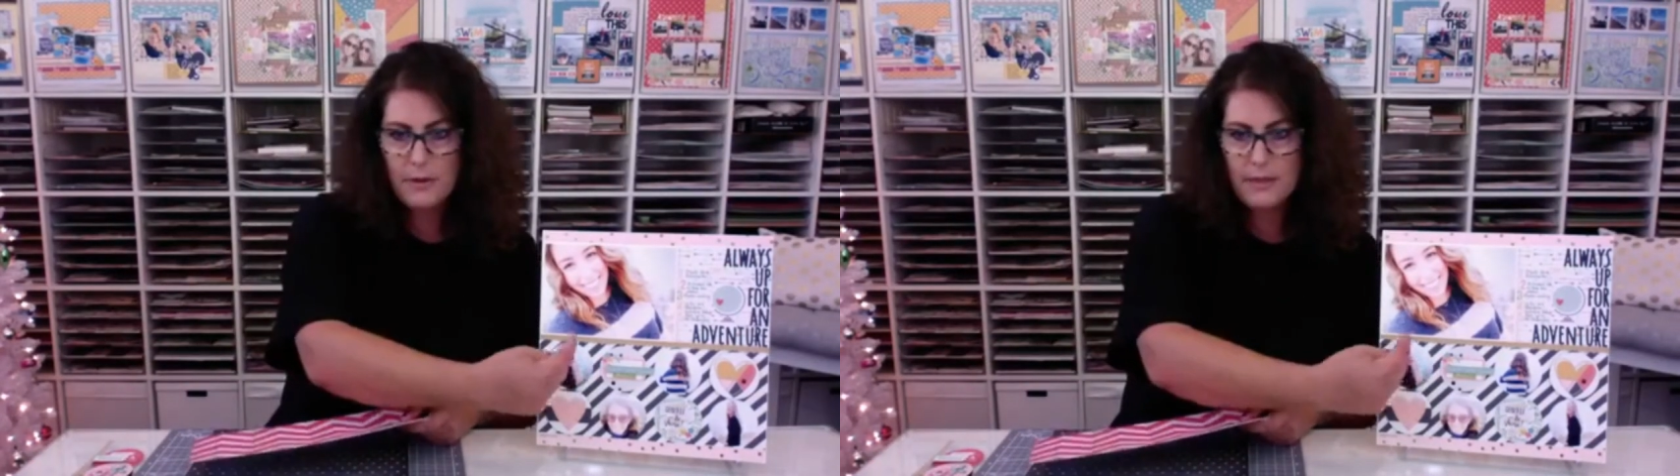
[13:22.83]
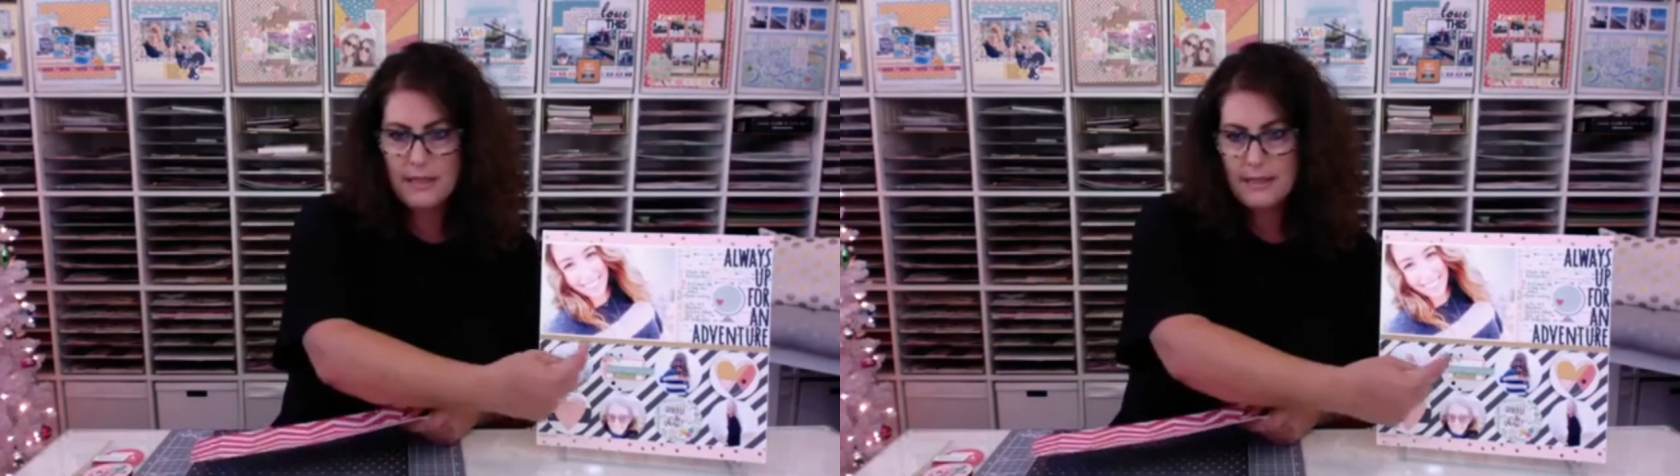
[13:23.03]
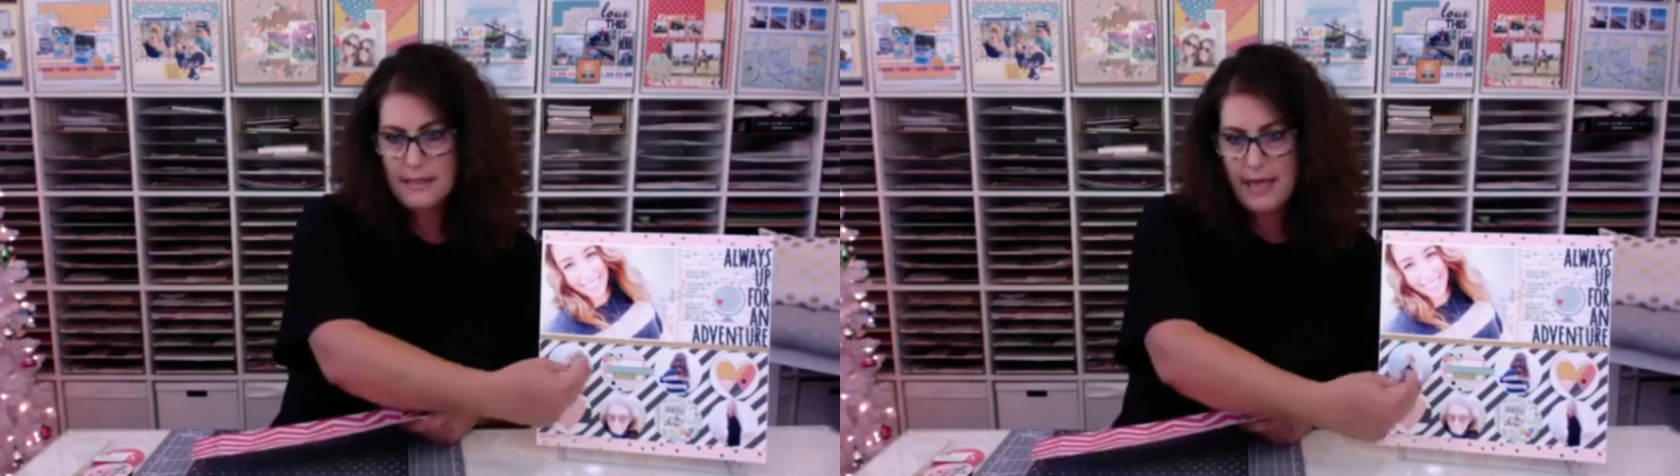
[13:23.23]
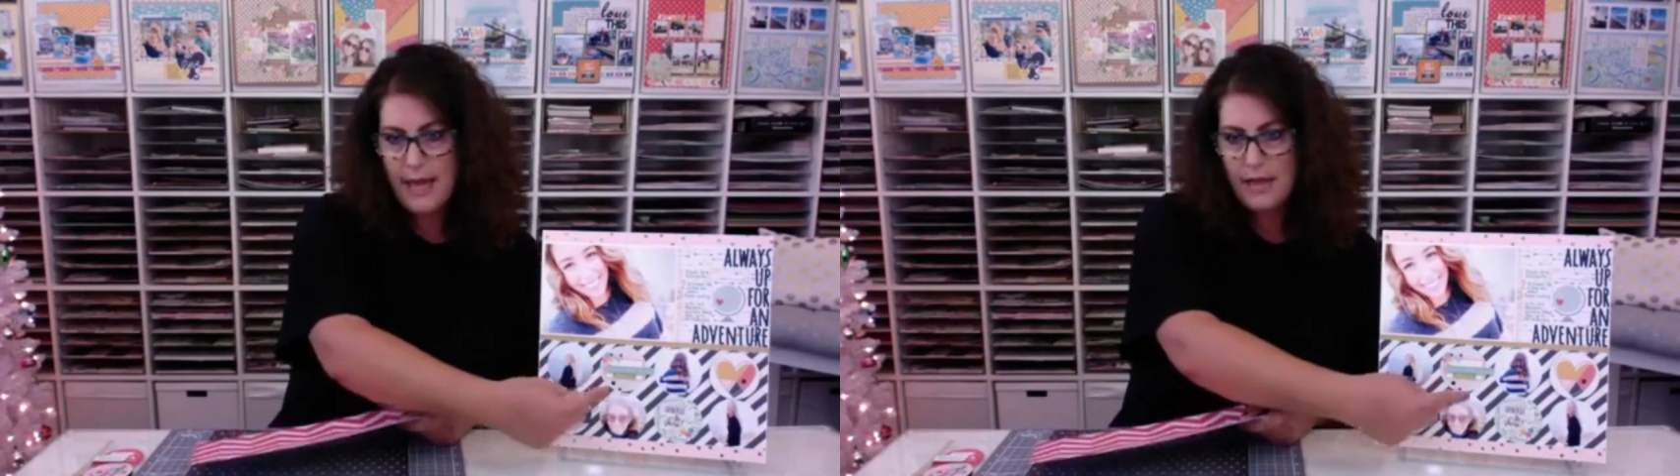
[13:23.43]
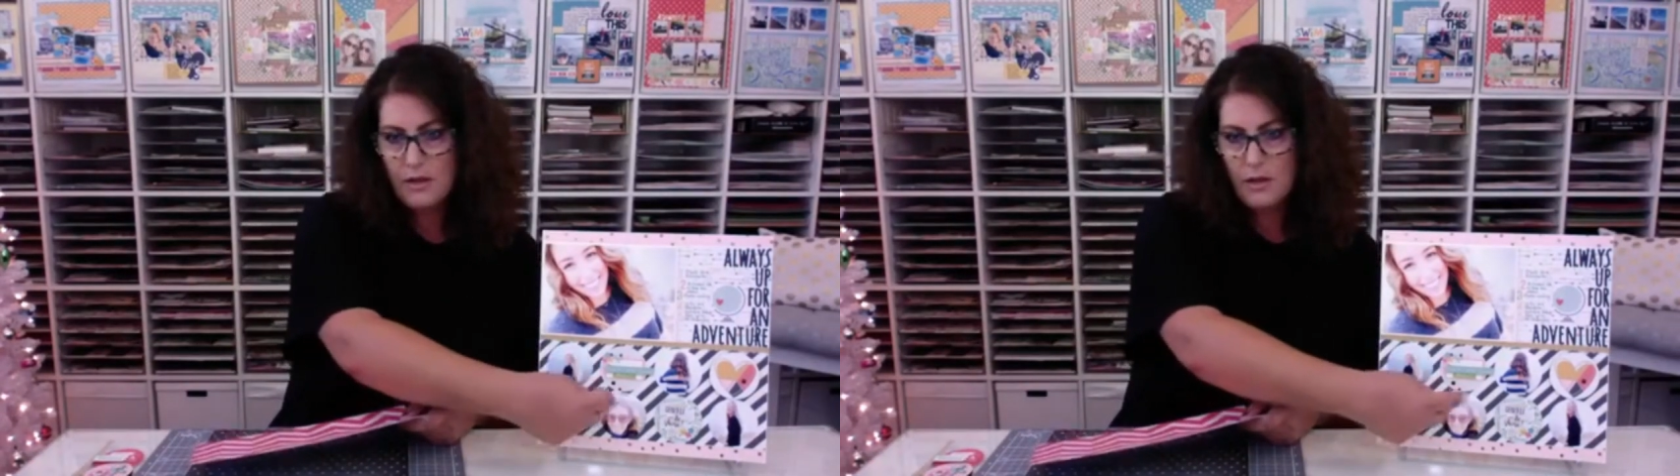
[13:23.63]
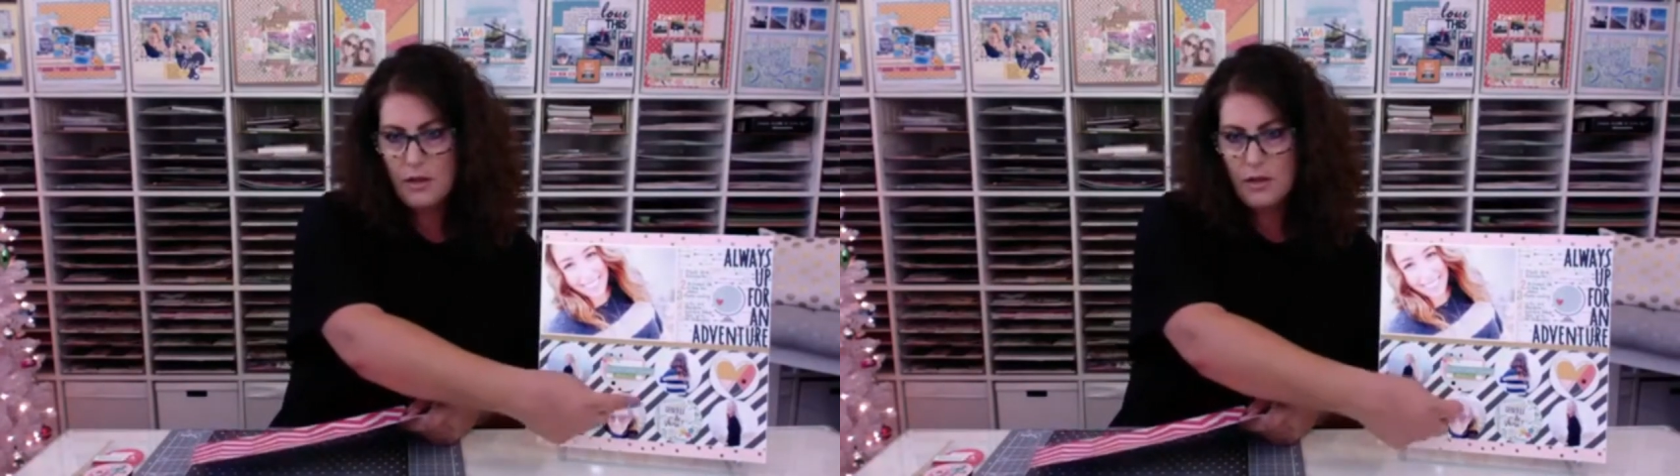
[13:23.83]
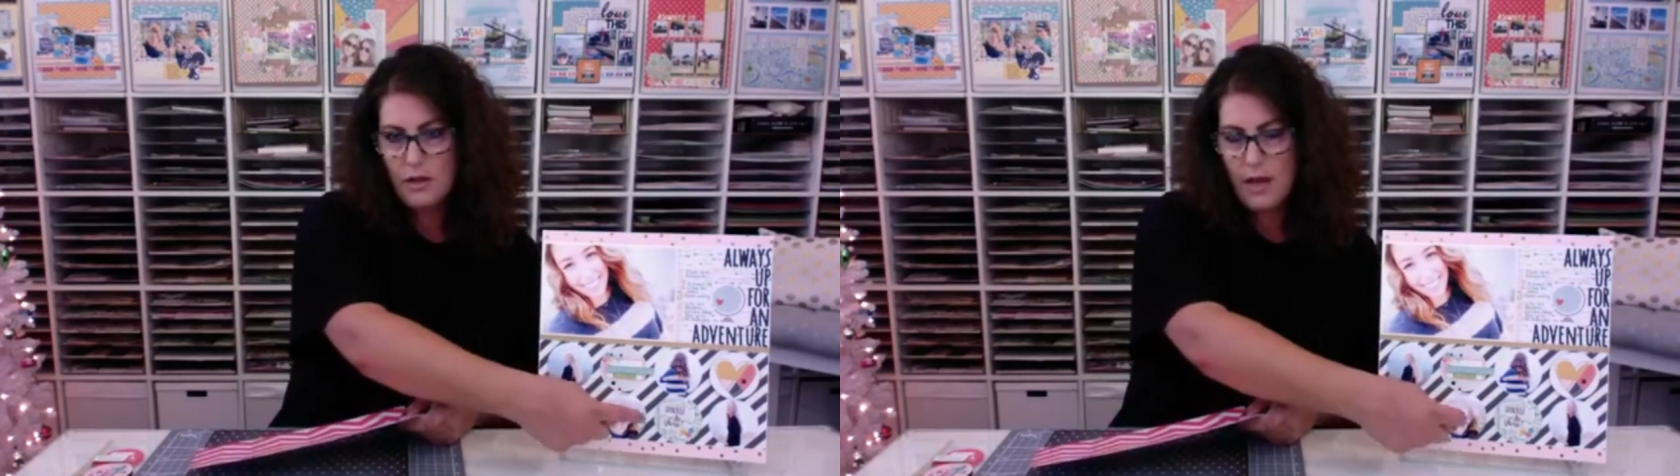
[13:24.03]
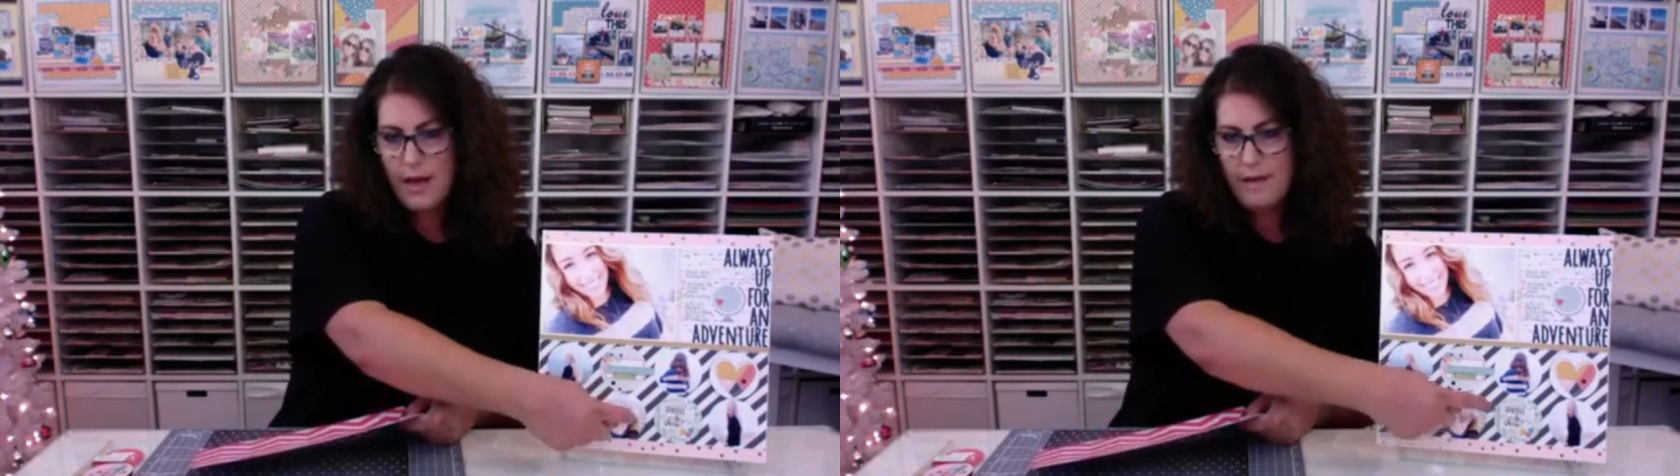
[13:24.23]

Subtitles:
so this diagonal